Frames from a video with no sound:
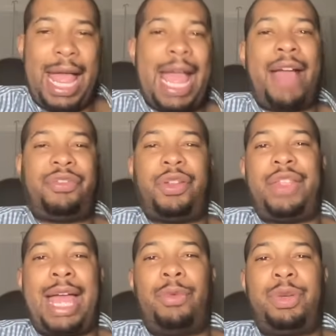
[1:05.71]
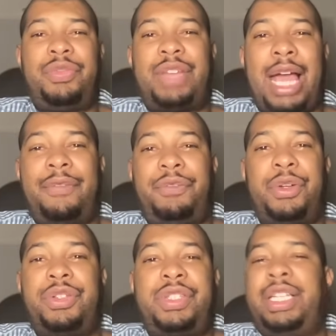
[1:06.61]
After that, we've got
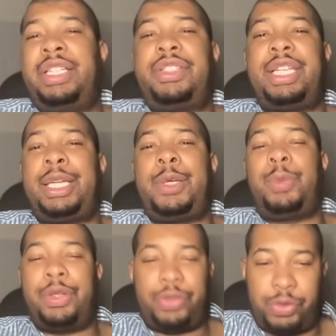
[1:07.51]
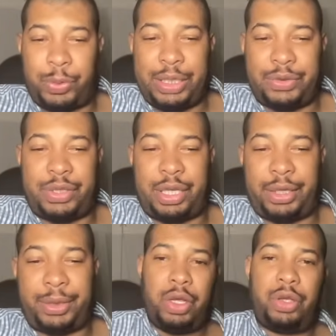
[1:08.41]
fertility with Sweet Tea.